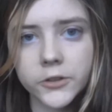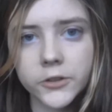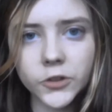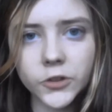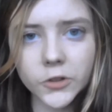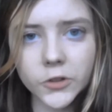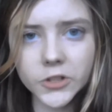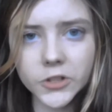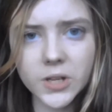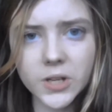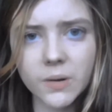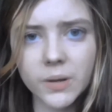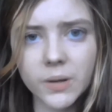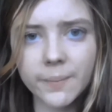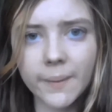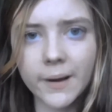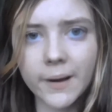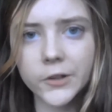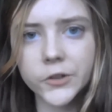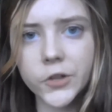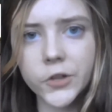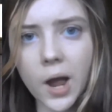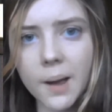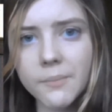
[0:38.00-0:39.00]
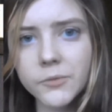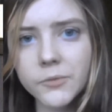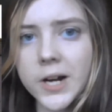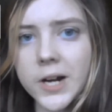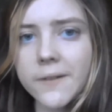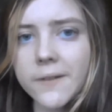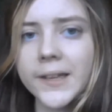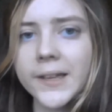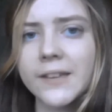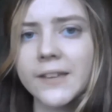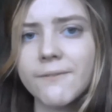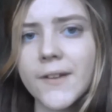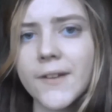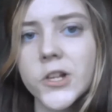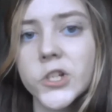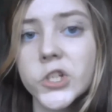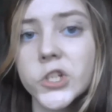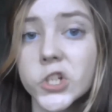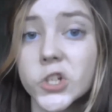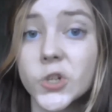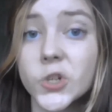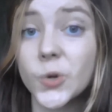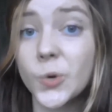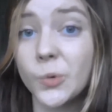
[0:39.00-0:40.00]
So Doctor Who is about a time-travelling
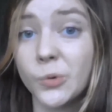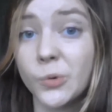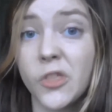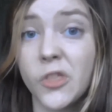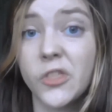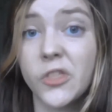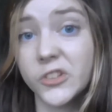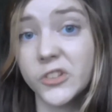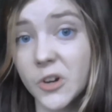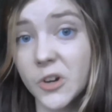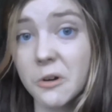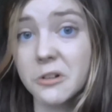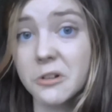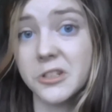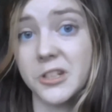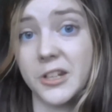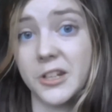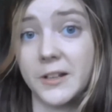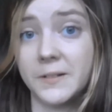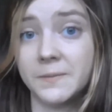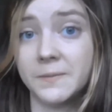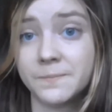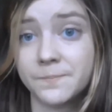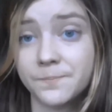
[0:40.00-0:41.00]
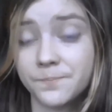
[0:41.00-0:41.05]
adventure called The Doctor.